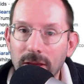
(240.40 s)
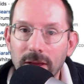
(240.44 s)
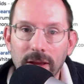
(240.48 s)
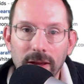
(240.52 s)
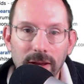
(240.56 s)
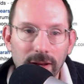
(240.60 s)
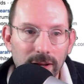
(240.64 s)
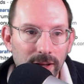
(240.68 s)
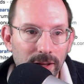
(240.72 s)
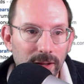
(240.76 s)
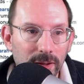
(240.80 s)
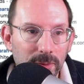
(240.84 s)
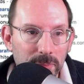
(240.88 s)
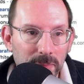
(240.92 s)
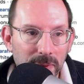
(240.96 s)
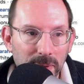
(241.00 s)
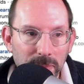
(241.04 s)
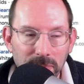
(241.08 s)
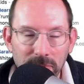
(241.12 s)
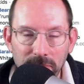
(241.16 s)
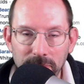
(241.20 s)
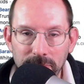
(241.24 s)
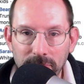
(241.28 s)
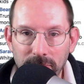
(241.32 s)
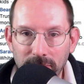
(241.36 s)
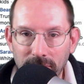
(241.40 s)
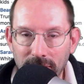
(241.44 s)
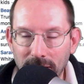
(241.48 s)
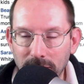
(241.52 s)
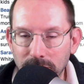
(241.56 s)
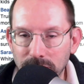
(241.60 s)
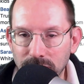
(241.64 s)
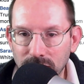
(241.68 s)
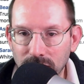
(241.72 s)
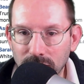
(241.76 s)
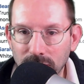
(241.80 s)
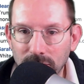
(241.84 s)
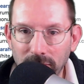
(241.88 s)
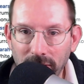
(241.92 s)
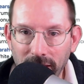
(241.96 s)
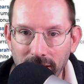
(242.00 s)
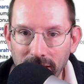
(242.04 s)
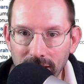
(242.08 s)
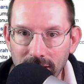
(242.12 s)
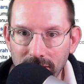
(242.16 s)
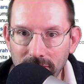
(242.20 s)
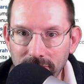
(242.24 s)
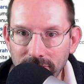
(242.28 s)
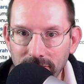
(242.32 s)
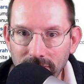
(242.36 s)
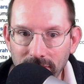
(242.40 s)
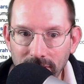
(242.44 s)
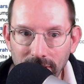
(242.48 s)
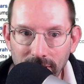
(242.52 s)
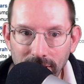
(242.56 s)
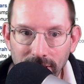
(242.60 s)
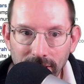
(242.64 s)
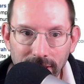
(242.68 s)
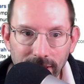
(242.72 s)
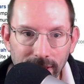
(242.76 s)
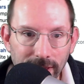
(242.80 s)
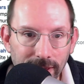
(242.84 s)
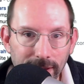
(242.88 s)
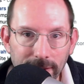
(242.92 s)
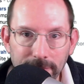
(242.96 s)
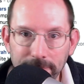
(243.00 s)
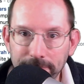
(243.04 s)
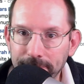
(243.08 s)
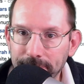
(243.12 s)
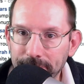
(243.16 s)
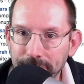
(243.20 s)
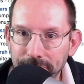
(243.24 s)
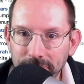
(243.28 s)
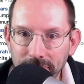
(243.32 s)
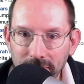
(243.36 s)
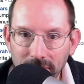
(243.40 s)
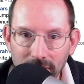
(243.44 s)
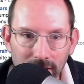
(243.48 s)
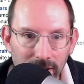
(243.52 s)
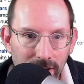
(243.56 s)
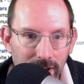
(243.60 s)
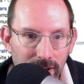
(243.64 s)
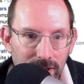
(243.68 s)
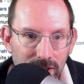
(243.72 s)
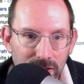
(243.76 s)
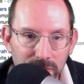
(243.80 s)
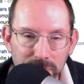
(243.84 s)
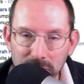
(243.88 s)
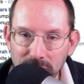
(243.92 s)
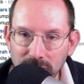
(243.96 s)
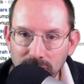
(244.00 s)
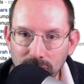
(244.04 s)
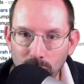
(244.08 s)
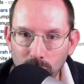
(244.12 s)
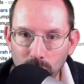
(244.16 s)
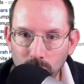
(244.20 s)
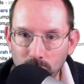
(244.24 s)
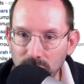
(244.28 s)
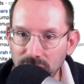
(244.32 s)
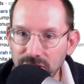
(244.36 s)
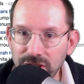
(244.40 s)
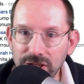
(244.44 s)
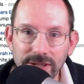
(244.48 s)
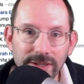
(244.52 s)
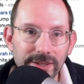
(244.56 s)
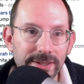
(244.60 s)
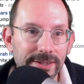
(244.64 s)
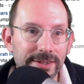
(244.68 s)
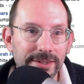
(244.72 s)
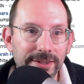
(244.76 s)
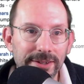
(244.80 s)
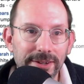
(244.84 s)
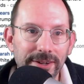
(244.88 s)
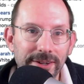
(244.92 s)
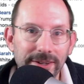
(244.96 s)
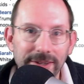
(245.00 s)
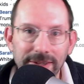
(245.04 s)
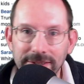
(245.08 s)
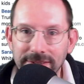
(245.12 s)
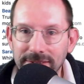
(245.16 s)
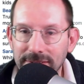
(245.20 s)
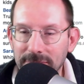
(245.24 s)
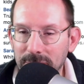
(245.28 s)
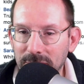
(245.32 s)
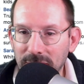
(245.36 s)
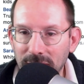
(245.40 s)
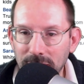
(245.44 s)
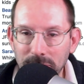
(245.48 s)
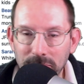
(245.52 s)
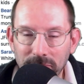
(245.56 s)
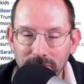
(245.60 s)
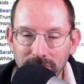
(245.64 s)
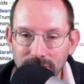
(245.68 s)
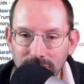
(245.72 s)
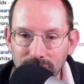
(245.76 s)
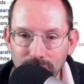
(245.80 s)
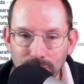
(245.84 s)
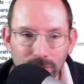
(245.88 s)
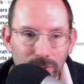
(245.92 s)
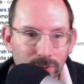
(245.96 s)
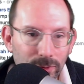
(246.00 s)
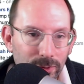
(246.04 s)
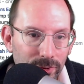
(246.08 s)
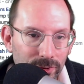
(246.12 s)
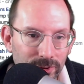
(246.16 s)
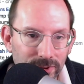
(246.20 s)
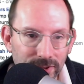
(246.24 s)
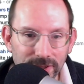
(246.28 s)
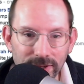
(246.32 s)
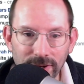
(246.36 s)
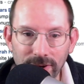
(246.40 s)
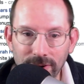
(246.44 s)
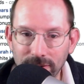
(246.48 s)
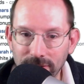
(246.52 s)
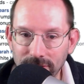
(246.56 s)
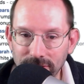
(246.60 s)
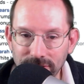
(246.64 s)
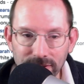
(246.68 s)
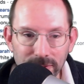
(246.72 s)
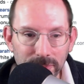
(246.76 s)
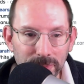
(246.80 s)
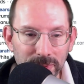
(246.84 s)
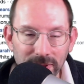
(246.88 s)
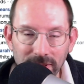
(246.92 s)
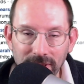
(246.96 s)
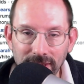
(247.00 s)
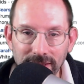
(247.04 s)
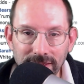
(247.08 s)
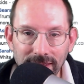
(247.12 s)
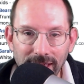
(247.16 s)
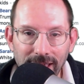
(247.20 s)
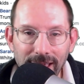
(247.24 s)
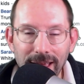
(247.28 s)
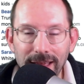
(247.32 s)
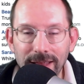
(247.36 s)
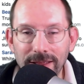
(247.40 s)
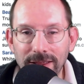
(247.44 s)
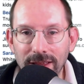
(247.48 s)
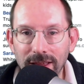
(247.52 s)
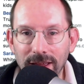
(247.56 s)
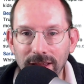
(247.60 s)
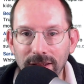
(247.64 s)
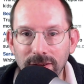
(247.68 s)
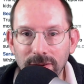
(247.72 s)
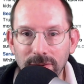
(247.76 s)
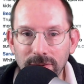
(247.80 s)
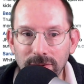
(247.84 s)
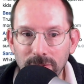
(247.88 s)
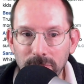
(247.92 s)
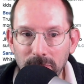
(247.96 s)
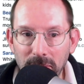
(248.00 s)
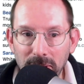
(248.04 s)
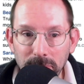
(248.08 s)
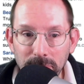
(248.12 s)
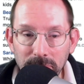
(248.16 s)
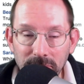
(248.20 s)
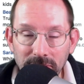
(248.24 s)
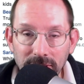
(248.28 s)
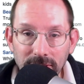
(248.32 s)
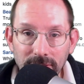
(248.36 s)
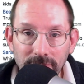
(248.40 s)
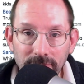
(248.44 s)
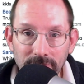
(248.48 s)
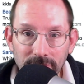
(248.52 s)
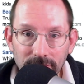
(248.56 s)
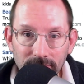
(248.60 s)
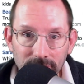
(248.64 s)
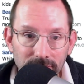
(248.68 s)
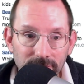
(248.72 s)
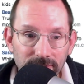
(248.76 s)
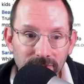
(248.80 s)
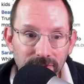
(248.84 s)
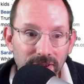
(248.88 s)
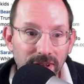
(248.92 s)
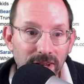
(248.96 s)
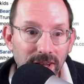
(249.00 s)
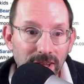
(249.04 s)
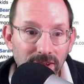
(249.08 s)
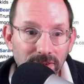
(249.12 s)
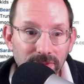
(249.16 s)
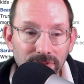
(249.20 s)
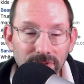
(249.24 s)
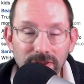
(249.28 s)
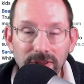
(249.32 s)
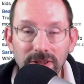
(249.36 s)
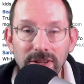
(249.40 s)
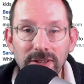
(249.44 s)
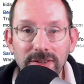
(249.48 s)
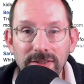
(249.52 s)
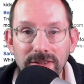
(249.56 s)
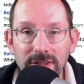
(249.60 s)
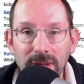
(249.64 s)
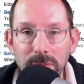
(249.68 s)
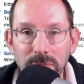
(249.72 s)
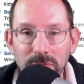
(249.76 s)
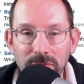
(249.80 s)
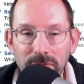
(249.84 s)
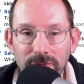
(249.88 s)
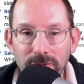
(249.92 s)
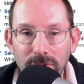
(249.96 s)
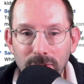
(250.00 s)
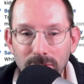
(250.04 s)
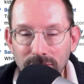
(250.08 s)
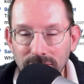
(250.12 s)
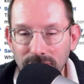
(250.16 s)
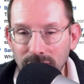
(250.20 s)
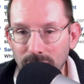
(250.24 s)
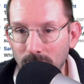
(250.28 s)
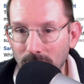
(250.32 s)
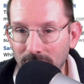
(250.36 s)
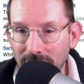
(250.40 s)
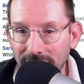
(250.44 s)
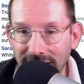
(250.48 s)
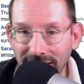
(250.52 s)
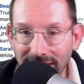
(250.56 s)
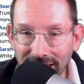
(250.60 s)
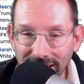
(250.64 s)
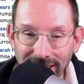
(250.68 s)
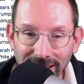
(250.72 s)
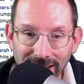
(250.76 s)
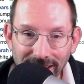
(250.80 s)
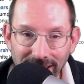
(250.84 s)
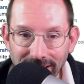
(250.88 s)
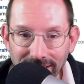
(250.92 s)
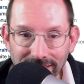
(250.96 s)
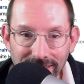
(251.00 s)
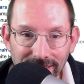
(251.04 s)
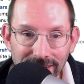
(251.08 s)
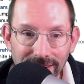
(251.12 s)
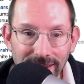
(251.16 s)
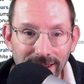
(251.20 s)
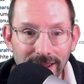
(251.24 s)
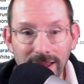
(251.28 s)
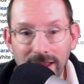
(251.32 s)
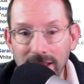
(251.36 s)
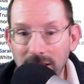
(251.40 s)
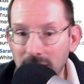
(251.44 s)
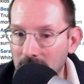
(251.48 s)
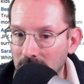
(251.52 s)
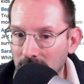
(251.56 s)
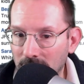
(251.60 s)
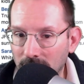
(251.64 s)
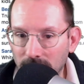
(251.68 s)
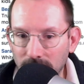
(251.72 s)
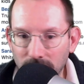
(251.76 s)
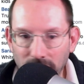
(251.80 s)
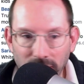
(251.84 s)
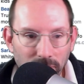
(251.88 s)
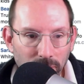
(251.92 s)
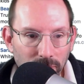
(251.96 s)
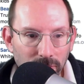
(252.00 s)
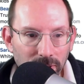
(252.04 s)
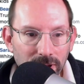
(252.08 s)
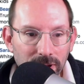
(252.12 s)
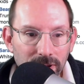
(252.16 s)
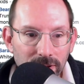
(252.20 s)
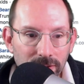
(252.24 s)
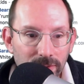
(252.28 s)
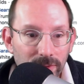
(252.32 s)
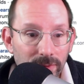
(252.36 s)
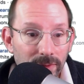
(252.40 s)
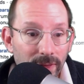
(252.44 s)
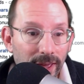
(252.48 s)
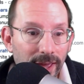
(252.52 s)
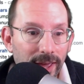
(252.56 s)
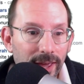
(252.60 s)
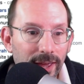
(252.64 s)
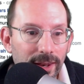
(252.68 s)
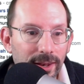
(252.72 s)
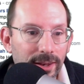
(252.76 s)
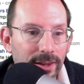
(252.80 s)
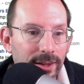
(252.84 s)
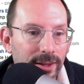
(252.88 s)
Uh, maybe perhaps you have a uh, special widget, uh, some type of tool or, or something like that that you might be fitting for these types of folks. You want to get connected. Great way to do that.